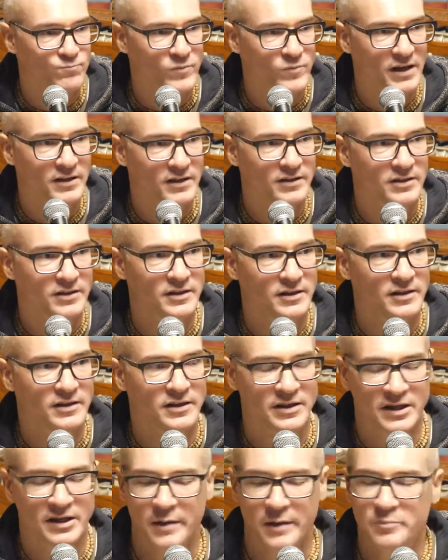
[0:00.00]
and he
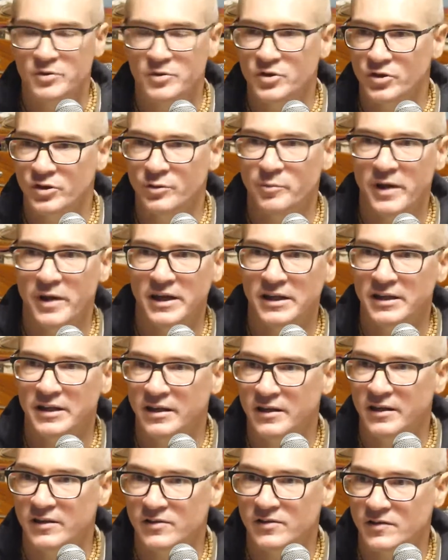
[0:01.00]
captured many
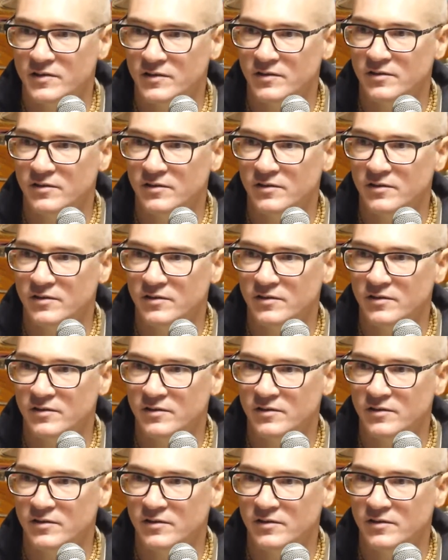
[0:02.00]
kings,